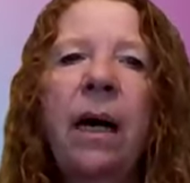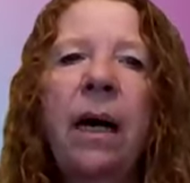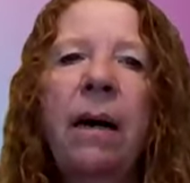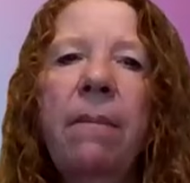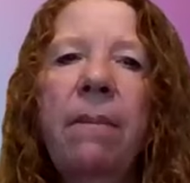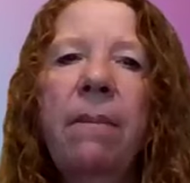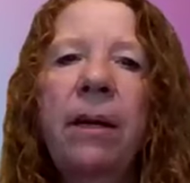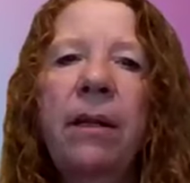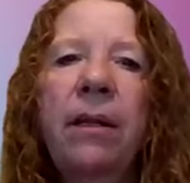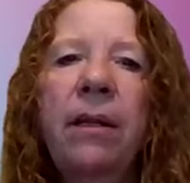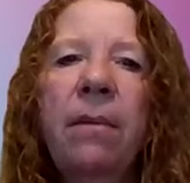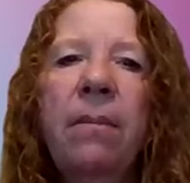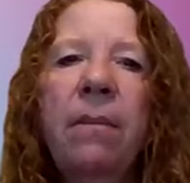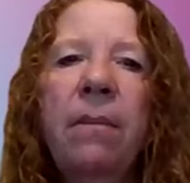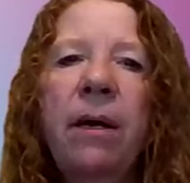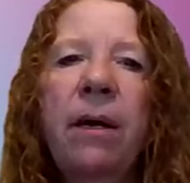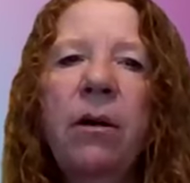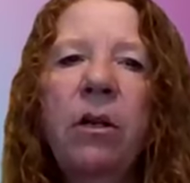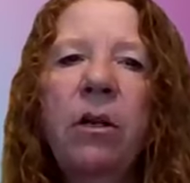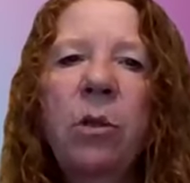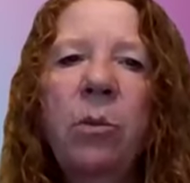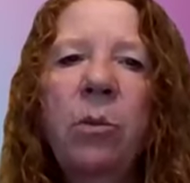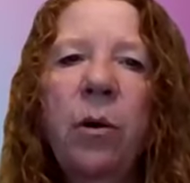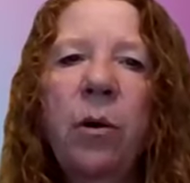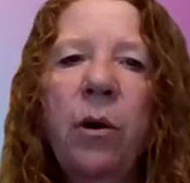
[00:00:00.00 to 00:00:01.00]
But the
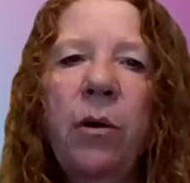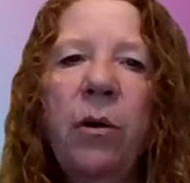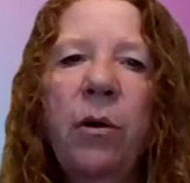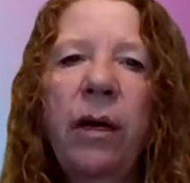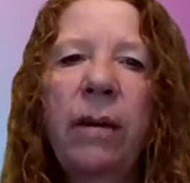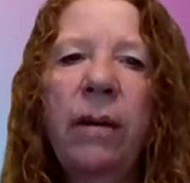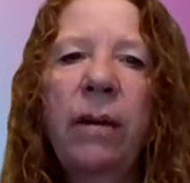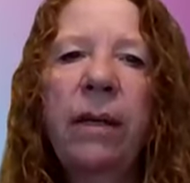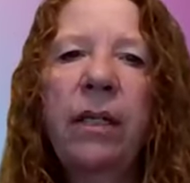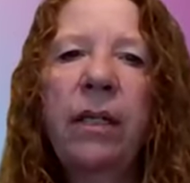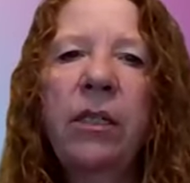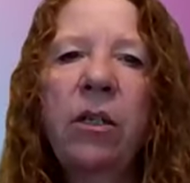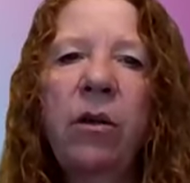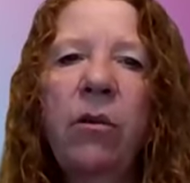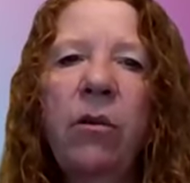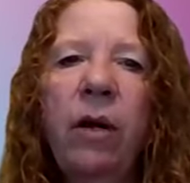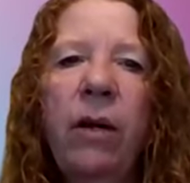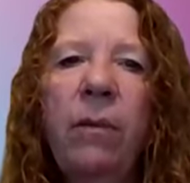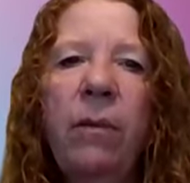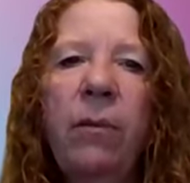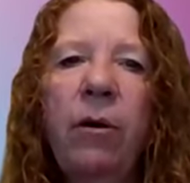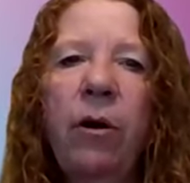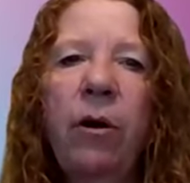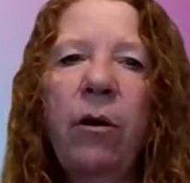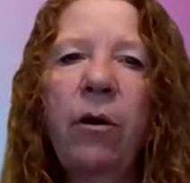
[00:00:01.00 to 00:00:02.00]
marriage program is a
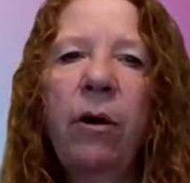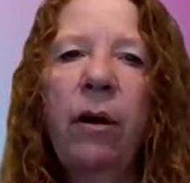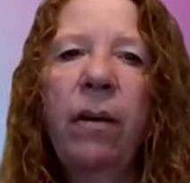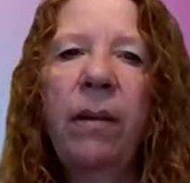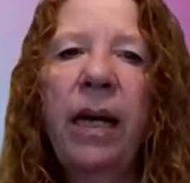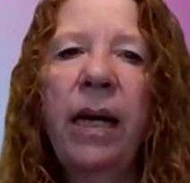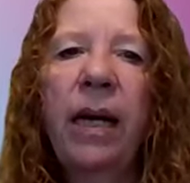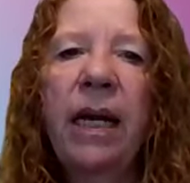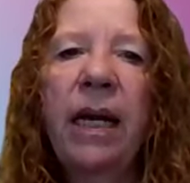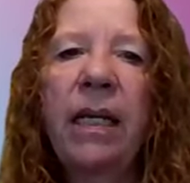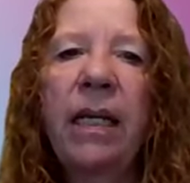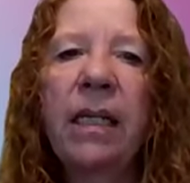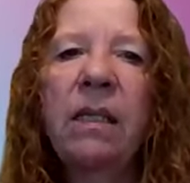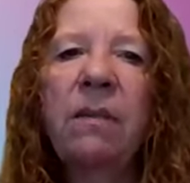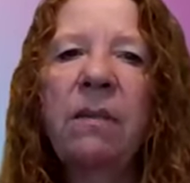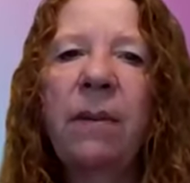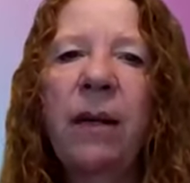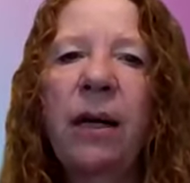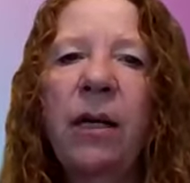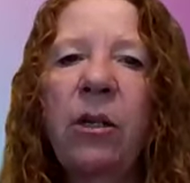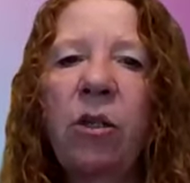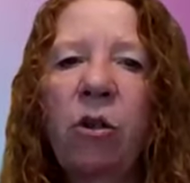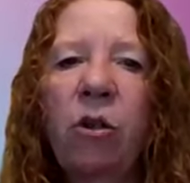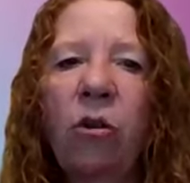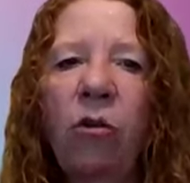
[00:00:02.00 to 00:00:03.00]
great program and it
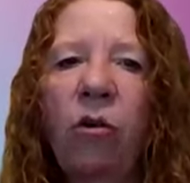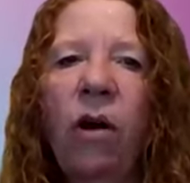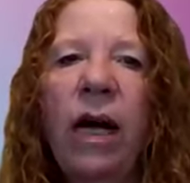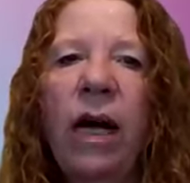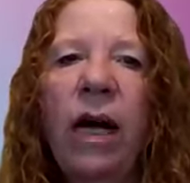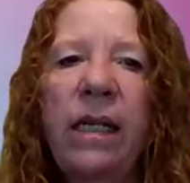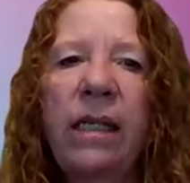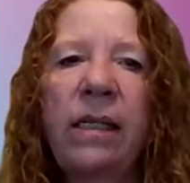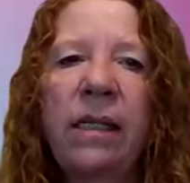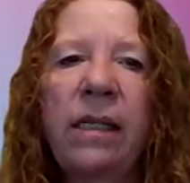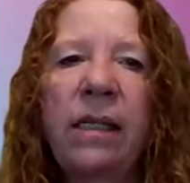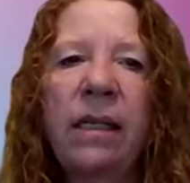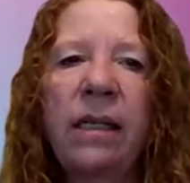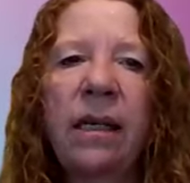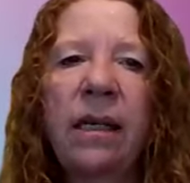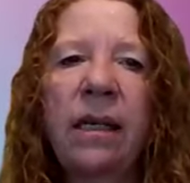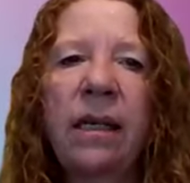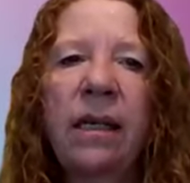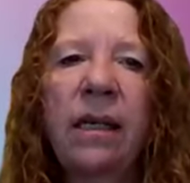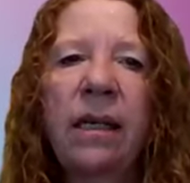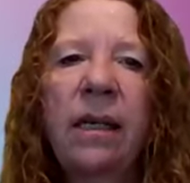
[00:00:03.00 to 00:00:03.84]
spells Christ.